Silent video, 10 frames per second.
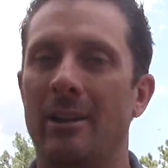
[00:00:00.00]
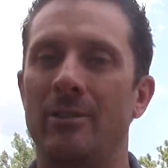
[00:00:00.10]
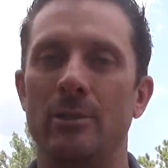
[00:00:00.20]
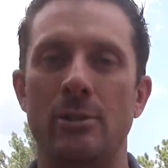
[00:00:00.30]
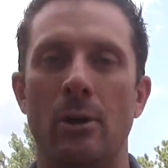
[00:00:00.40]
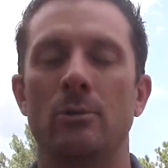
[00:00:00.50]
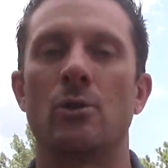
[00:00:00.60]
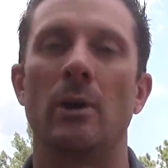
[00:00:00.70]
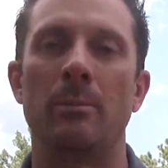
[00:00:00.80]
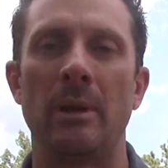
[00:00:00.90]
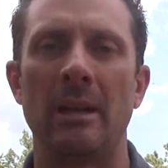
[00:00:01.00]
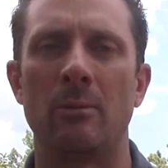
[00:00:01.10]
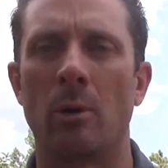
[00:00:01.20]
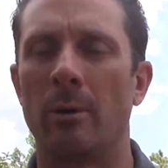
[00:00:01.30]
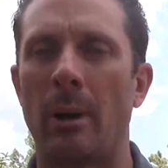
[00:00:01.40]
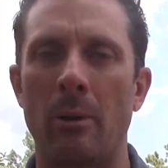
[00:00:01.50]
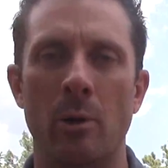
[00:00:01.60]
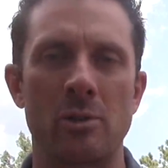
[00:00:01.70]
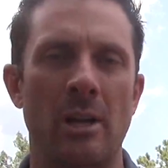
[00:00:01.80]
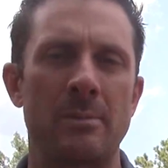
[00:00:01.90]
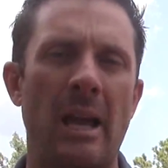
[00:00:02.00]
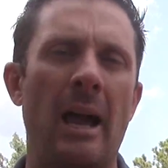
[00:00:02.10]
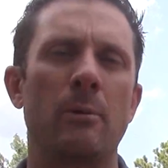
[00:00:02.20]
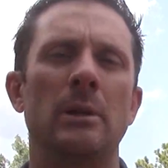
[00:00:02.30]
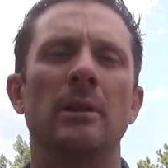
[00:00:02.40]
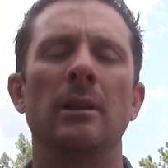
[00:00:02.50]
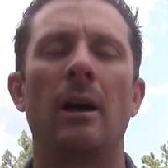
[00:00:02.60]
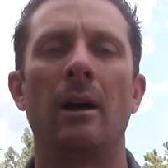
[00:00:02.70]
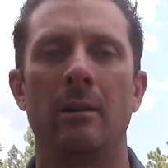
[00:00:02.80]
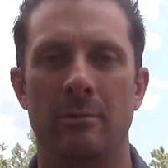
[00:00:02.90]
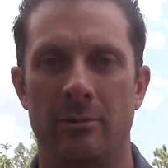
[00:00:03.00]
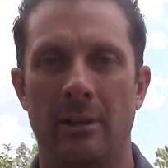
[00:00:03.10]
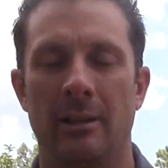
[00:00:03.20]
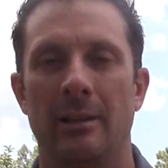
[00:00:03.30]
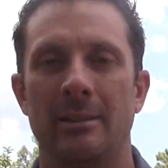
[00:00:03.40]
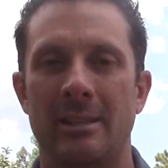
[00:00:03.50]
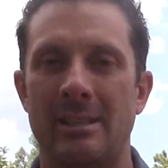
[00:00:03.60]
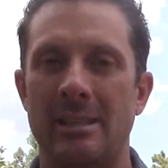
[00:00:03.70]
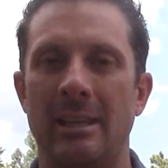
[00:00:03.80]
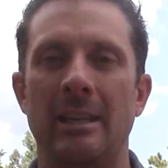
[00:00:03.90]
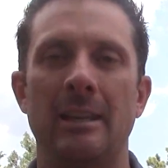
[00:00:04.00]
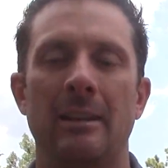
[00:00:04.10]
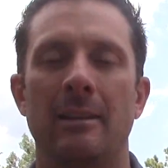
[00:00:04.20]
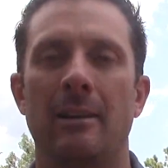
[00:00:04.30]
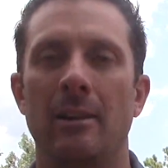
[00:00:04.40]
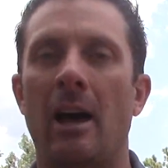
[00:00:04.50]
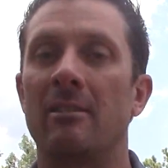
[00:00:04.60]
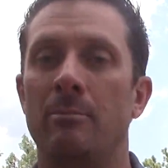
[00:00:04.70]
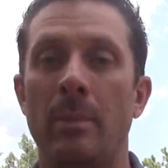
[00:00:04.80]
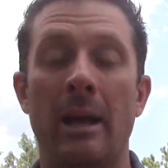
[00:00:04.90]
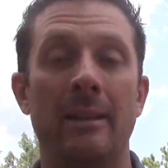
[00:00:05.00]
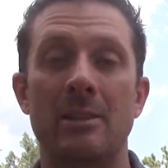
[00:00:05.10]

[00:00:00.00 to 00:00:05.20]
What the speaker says: If you don't join me in one of my workshops, I would love to see a lot of men.